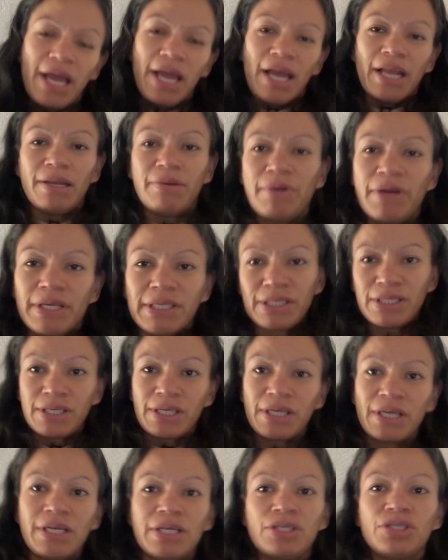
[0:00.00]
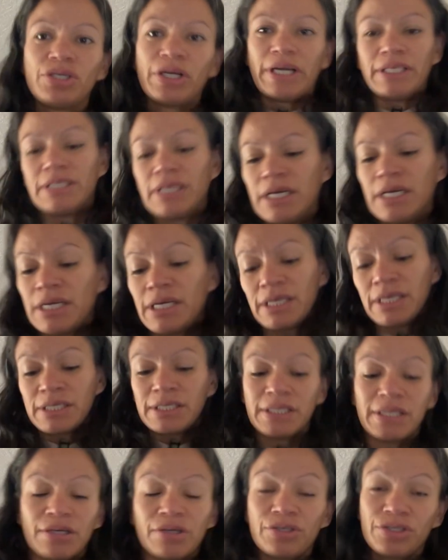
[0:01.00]
anyways, tried to
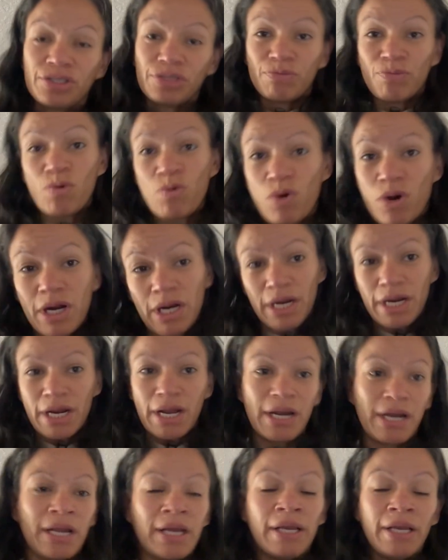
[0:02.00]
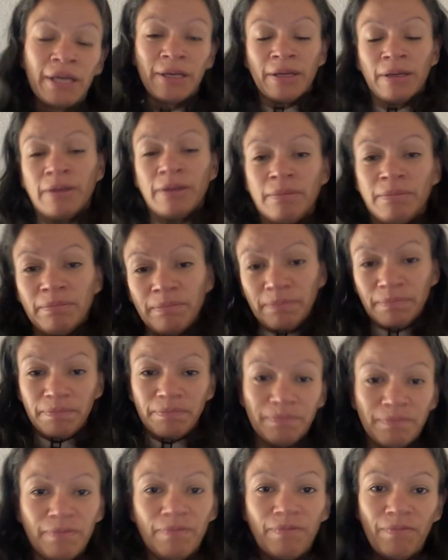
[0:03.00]
snuggle some more and
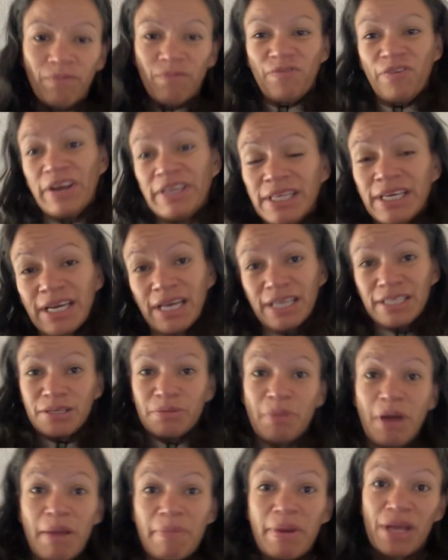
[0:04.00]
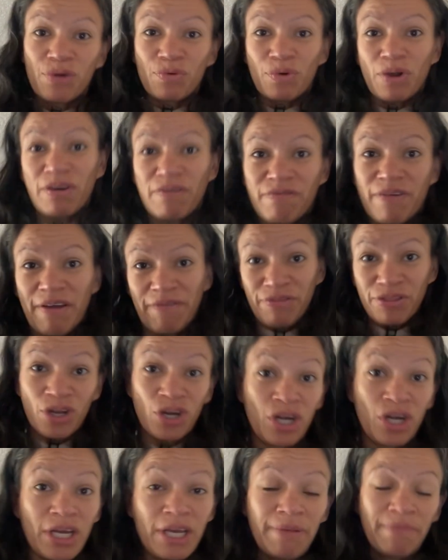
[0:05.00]
finally got to my bed around
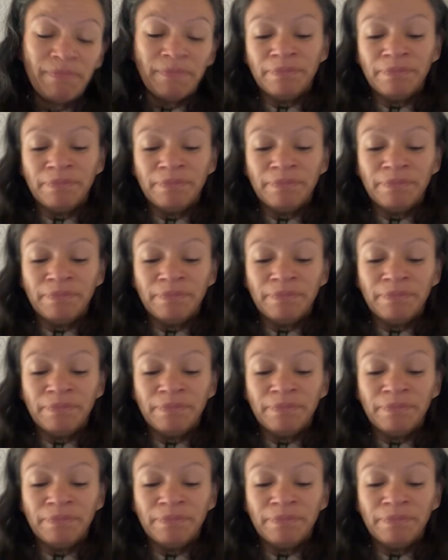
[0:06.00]
5:30.